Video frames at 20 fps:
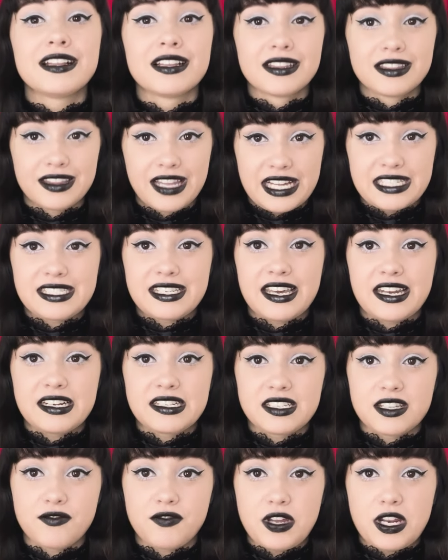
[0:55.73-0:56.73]
let's get
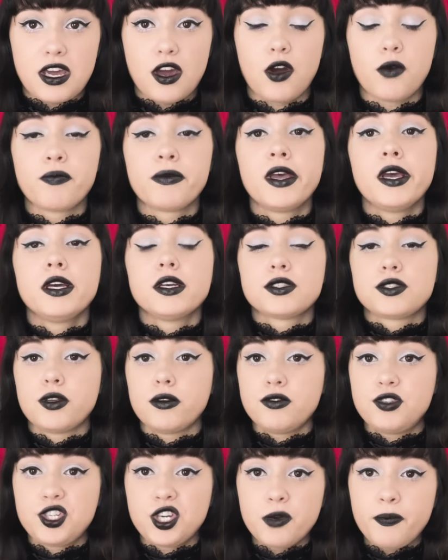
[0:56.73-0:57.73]
into the video. So
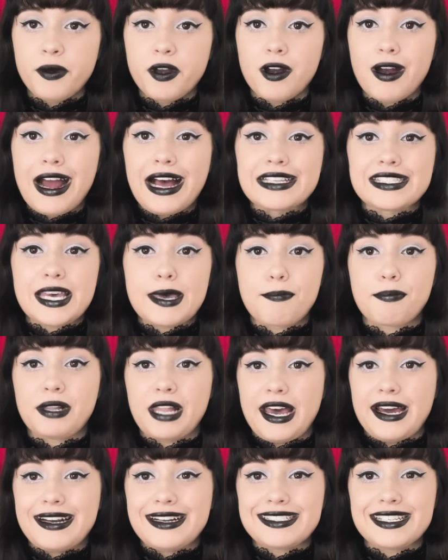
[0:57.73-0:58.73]
Jupiter as a
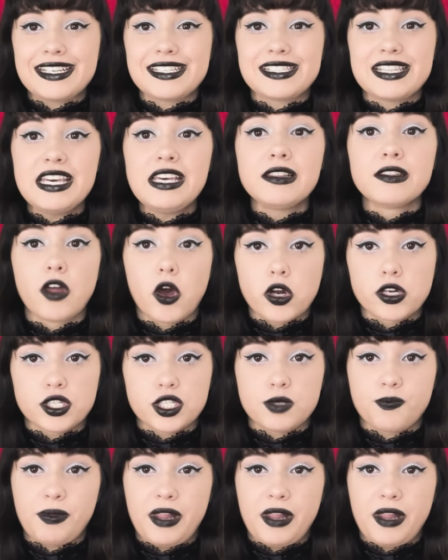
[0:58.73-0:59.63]
planet is the largest